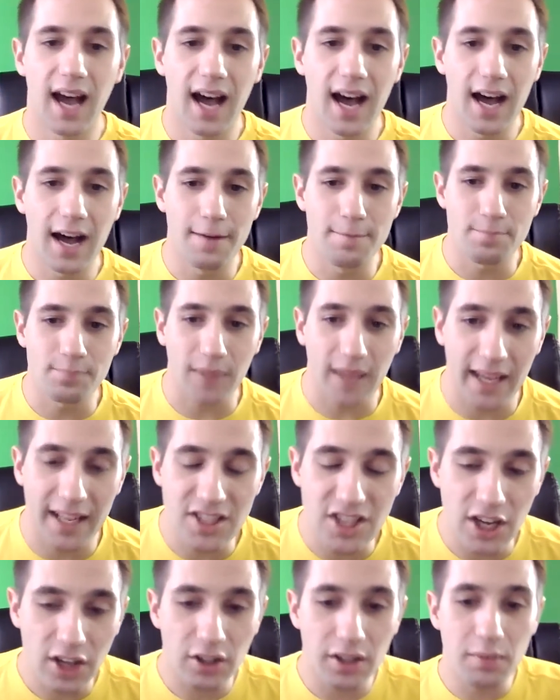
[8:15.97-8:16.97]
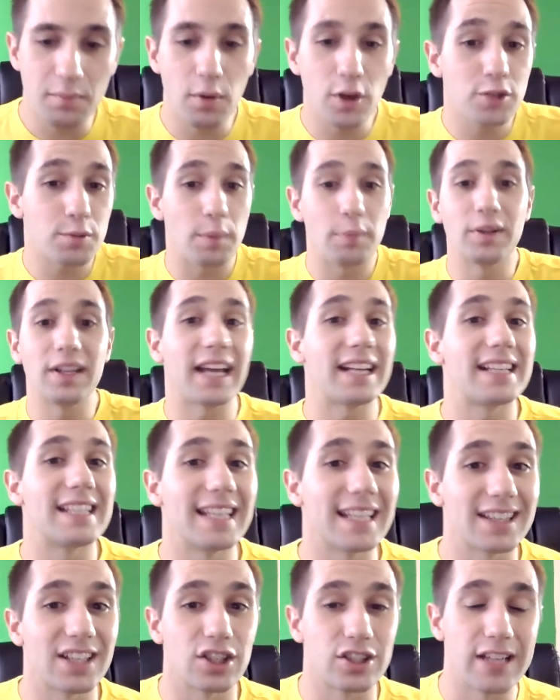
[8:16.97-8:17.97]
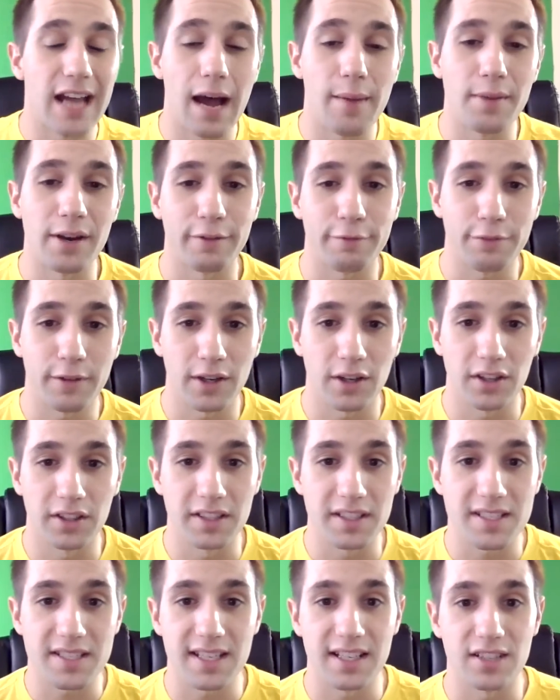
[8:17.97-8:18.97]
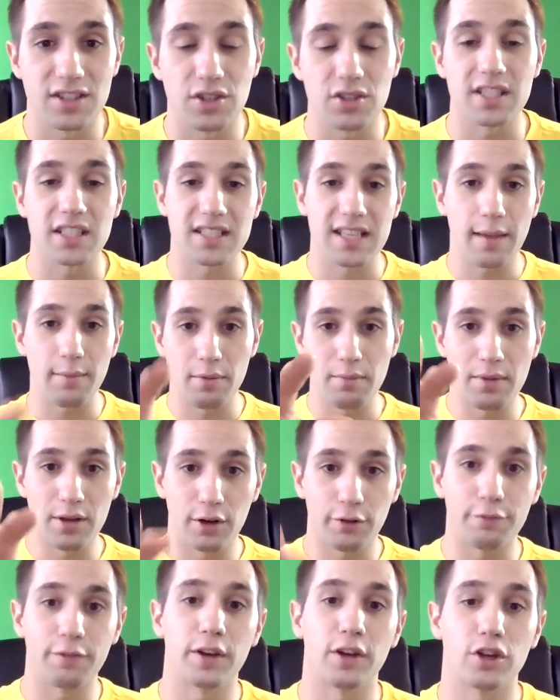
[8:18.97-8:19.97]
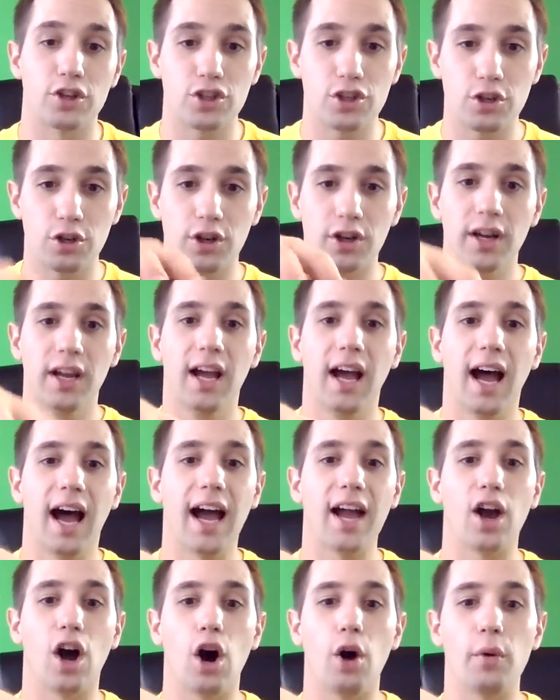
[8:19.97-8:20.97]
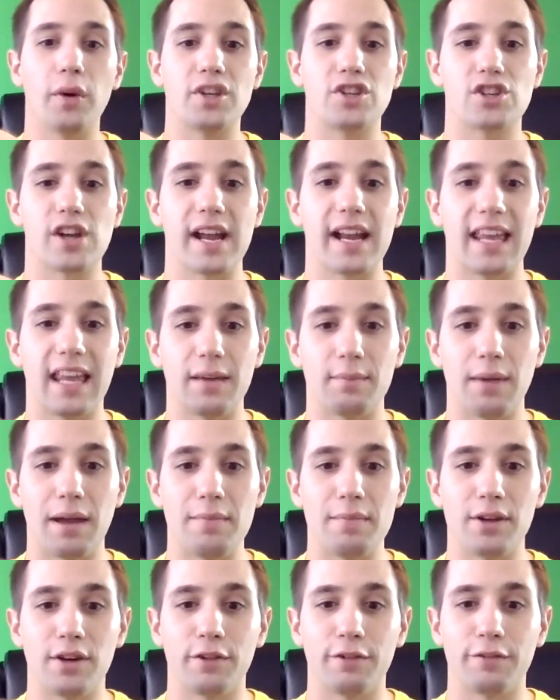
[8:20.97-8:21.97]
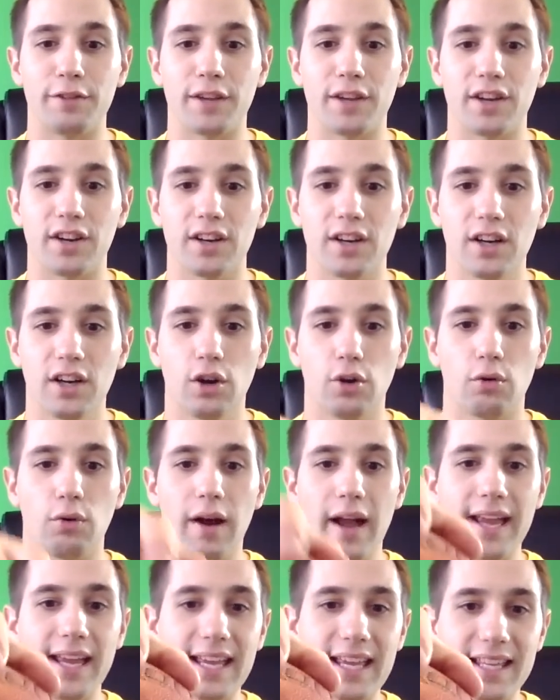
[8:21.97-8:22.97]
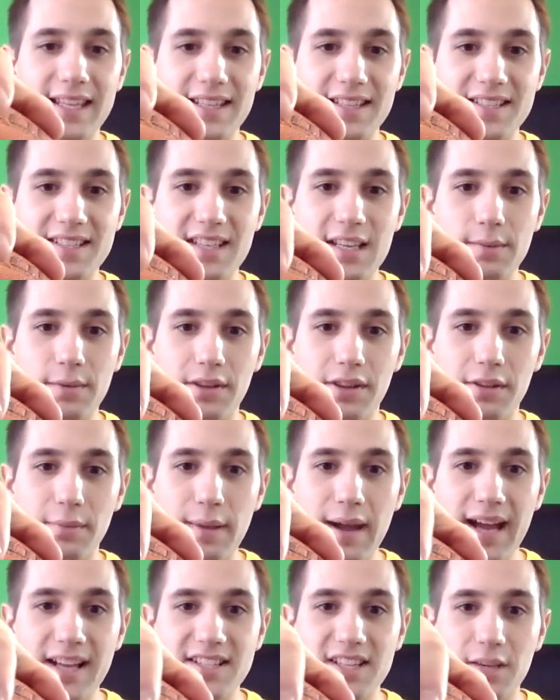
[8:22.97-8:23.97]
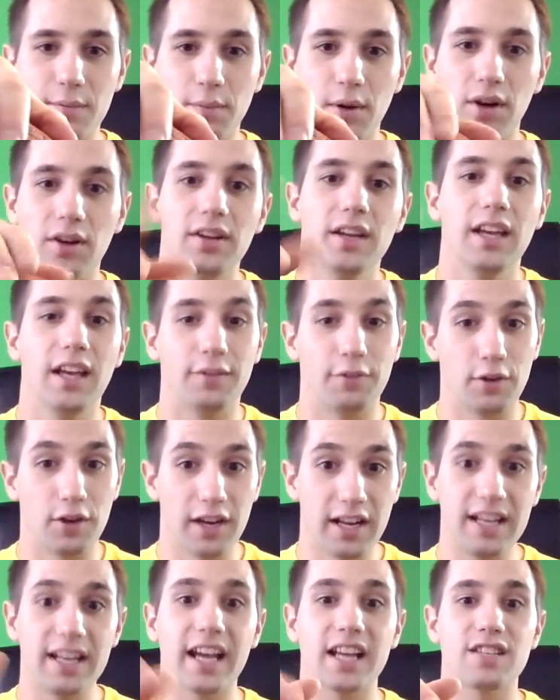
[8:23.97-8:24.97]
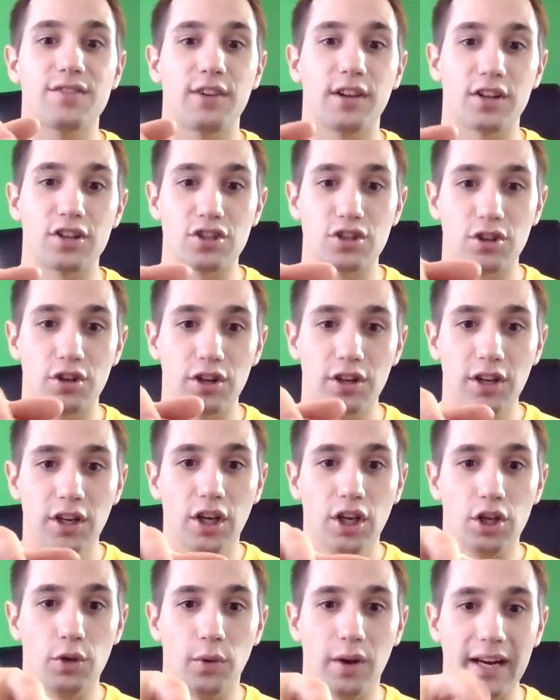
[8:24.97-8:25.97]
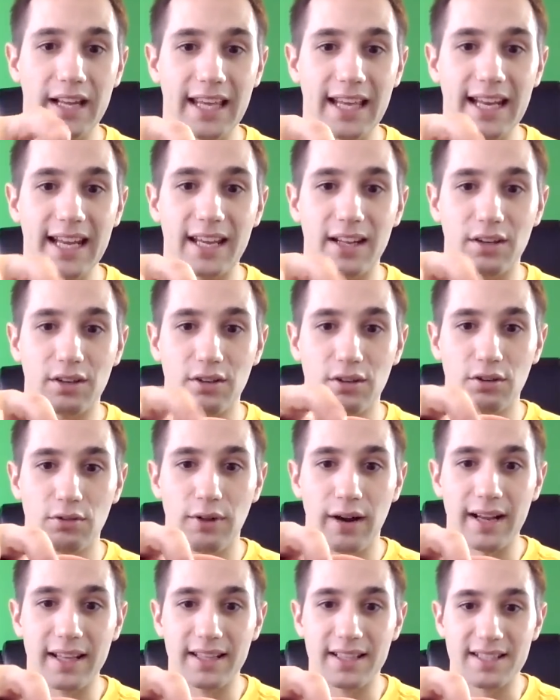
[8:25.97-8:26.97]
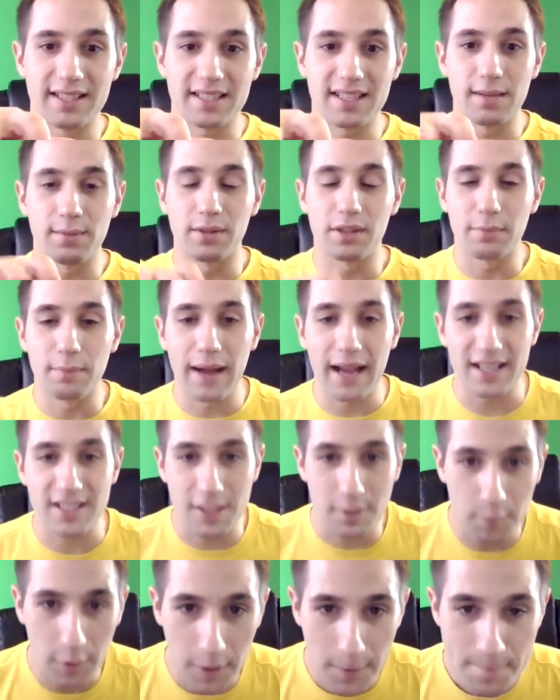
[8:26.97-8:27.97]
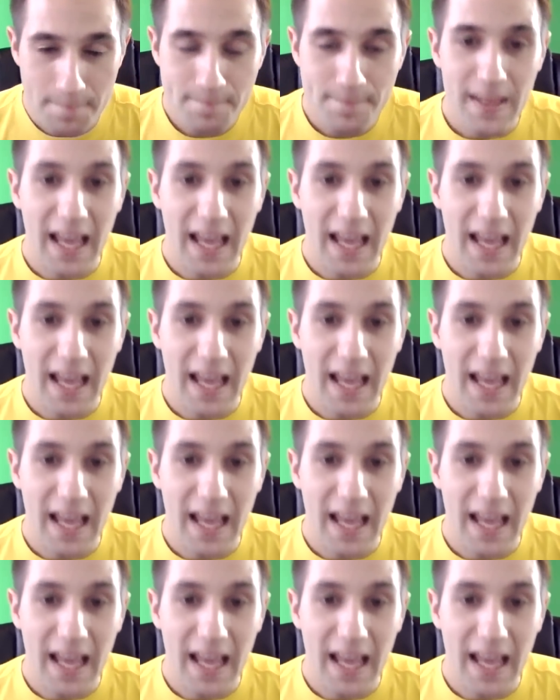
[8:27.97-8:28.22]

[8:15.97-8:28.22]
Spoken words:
And generally, most people like to get their dominant finger in the seam. So since I'm a middle finger shooter, I always try to get my middle finger right in the seam of the basketball. If you're an index finger shooter, you want to get it right in the seam of the basketball.